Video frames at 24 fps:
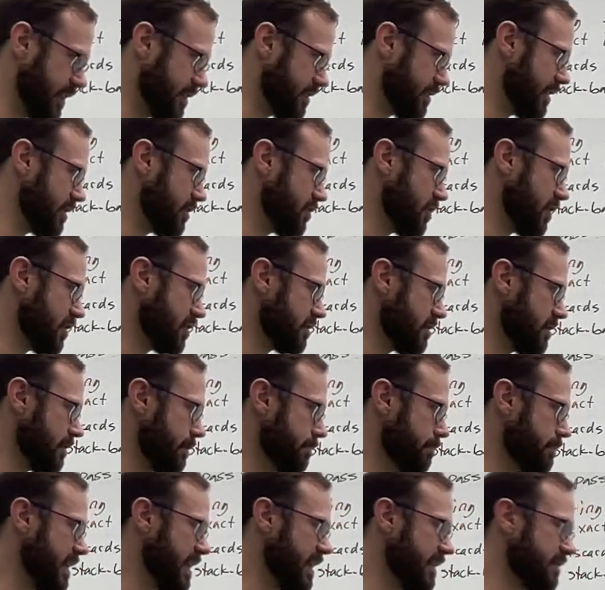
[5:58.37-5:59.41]
is it just
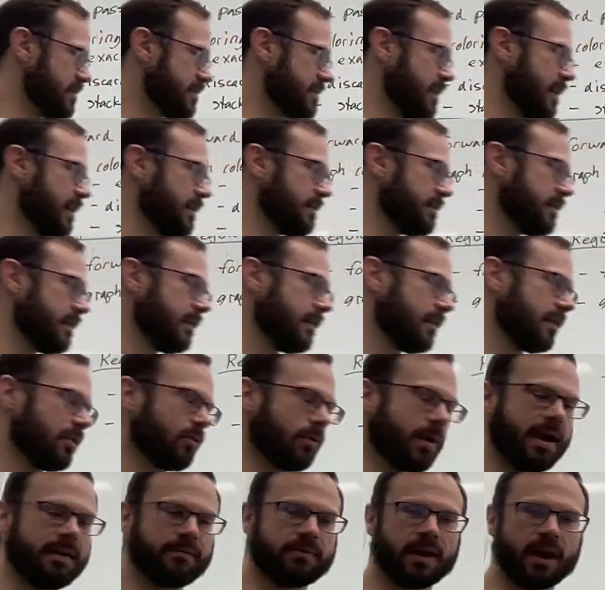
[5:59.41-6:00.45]
means that the
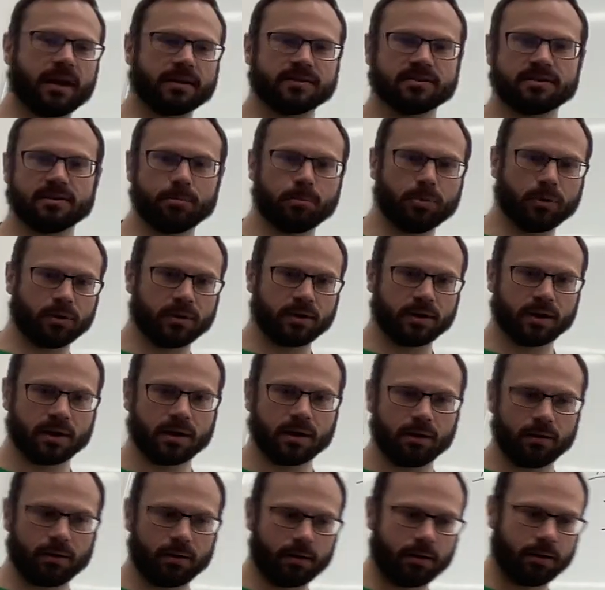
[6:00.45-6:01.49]
graph got simpler to
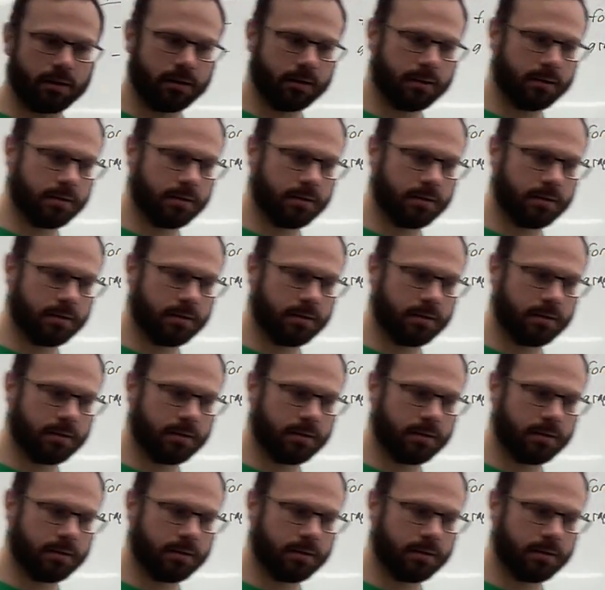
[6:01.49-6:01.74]
color.